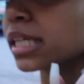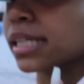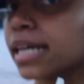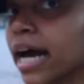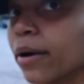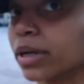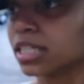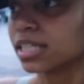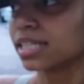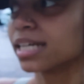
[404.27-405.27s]
took us an hour
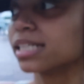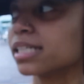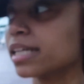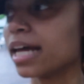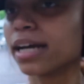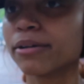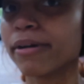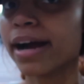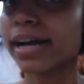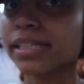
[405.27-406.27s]
just to get to like a
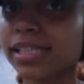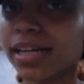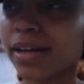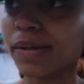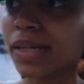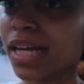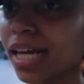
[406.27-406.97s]
ride. So,